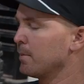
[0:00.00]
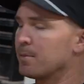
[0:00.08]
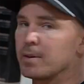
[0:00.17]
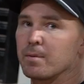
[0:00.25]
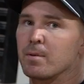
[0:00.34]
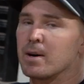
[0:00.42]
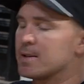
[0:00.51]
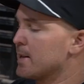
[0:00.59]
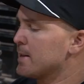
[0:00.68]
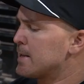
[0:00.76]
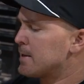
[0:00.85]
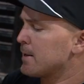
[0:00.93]
With the
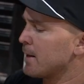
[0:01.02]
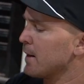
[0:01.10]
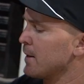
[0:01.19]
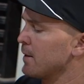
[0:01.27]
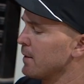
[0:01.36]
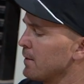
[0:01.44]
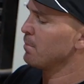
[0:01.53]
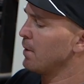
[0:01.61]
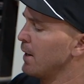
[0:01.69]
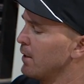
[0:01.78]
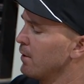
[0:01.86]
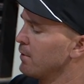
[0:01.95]
YZ, you've got to get your
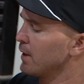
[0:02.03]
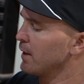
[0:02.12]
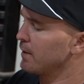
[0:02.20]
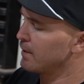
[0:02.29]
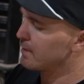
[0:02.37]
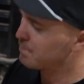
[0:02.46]
brake off to get this